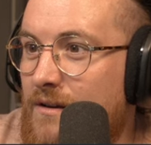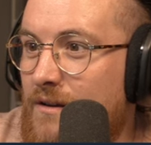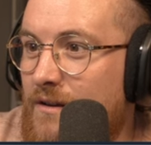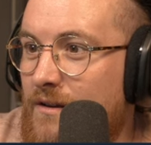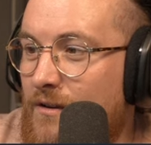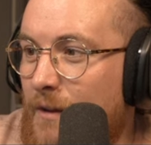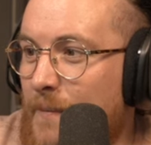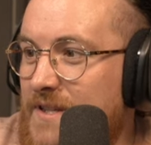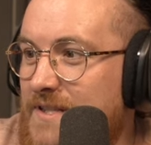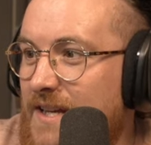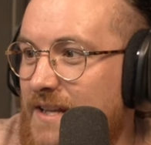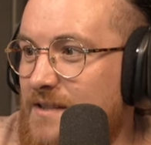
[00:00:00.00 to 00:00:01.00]
Yeah, that'd be
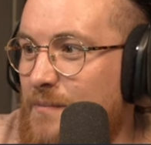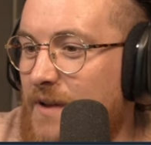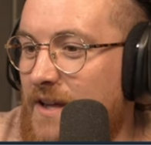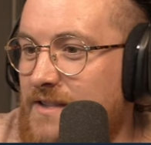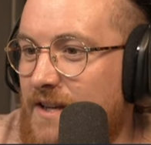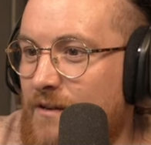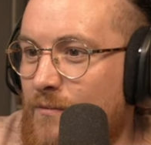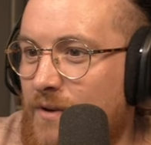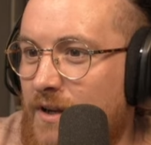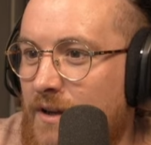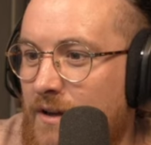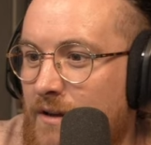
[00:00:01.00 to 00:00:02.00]
sick to play together,
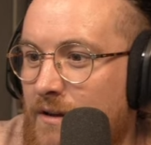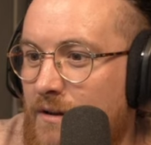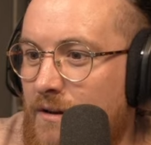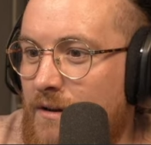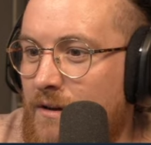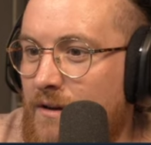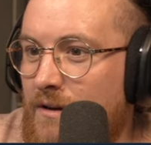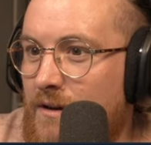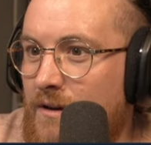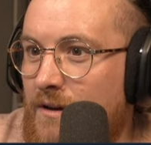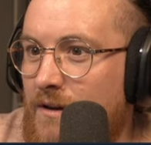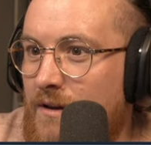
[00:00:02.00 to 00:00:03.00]
wouldn't it?
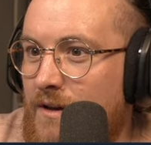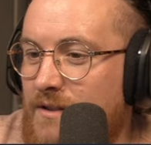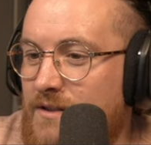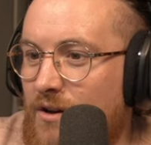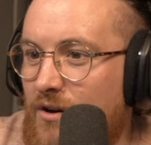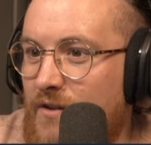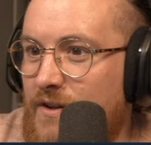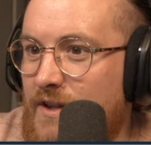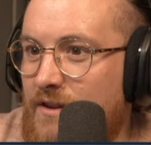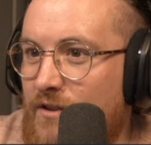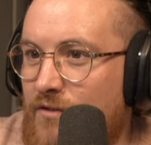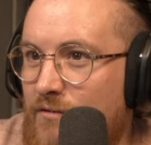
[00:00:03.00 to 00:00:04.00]
Is that all they
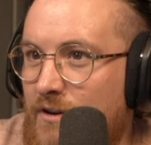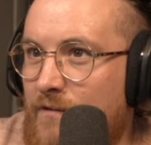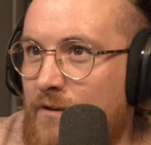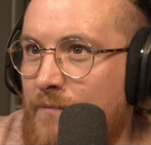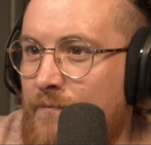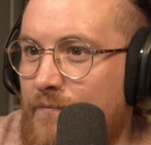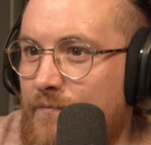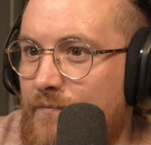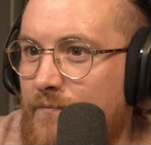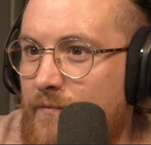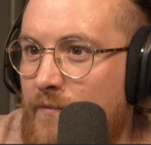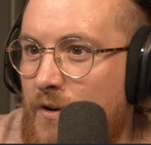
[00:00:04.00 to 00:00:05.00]
did, the three of them?
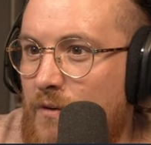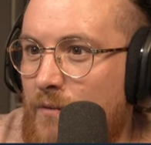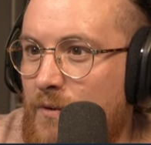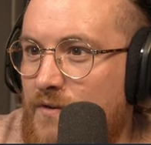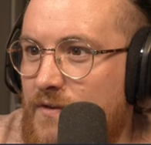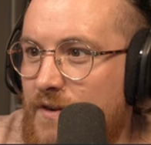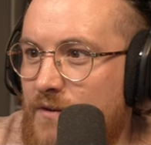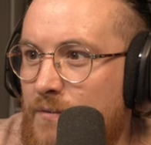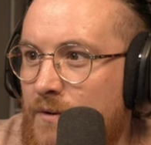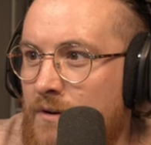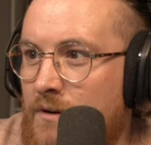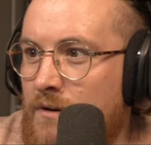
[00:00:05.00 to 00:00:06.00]
What's this
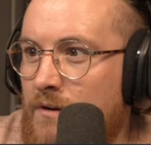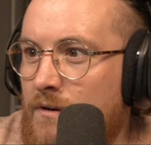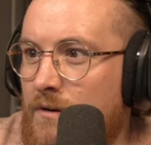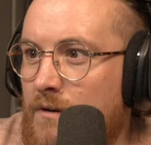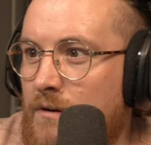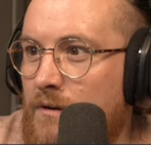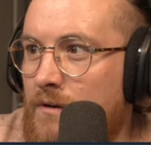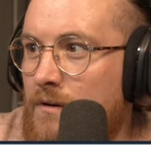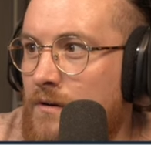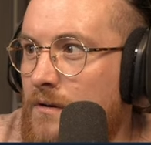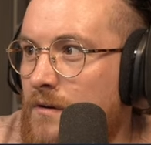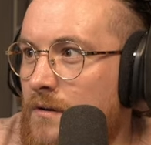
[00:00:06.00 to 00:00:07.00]
one?
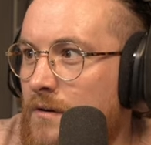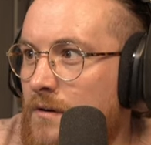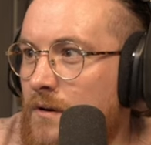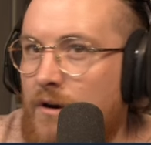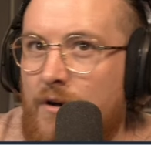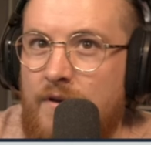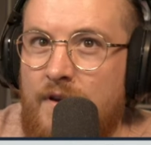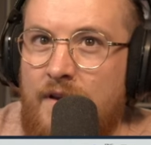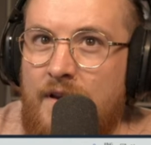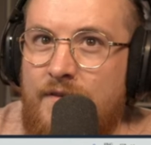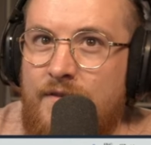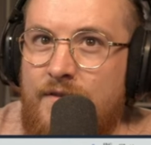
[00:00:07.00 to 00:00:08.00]
Oh,
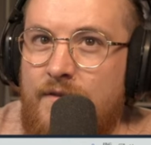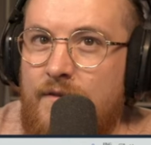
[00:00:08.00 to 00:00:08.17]
no, that's...